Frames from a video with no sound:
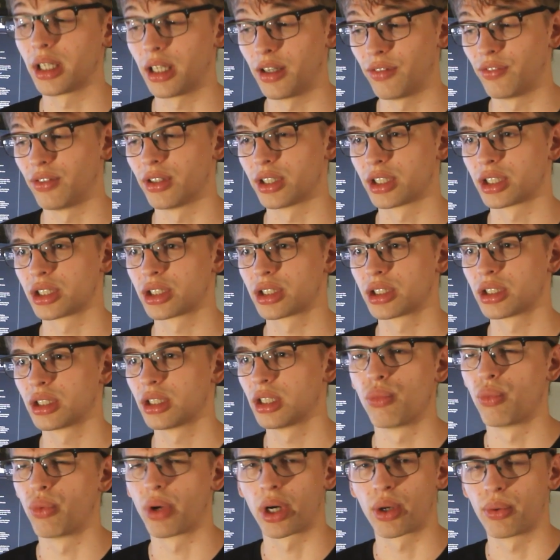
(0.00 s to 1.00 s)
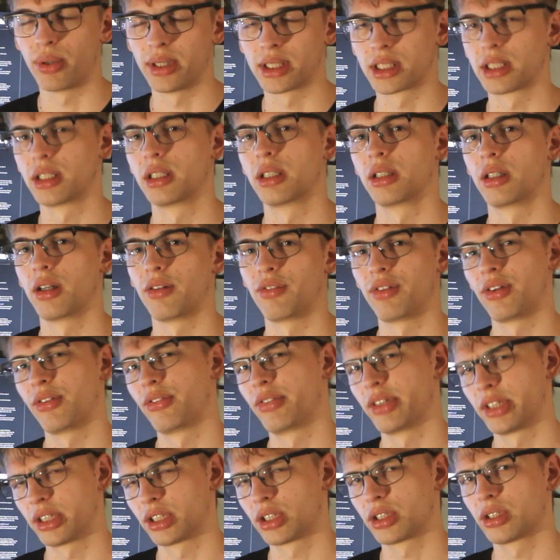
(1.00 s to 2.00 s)
If it's requested enough, if
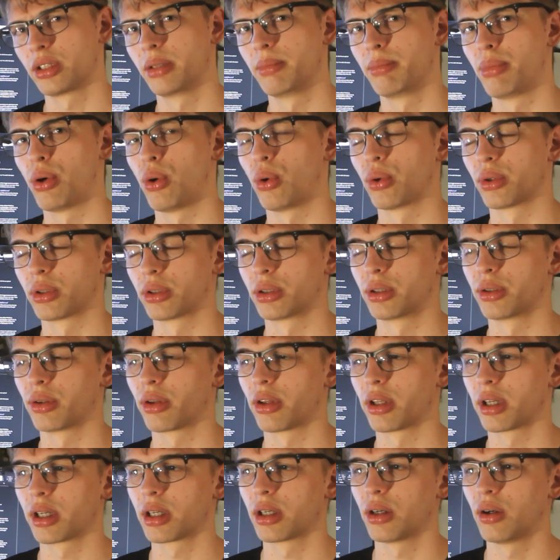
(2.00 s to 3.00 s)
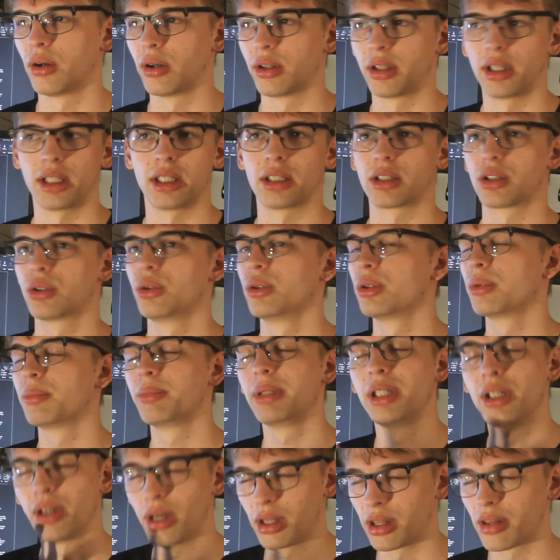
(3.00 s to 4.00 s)
it's important, you think, or there could
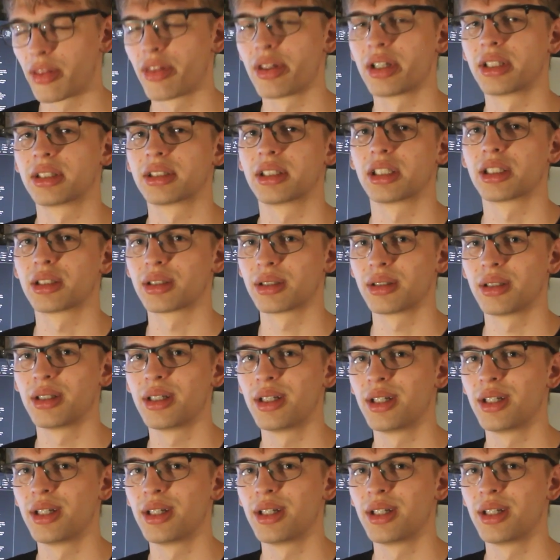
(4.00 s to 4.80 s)
be other things that's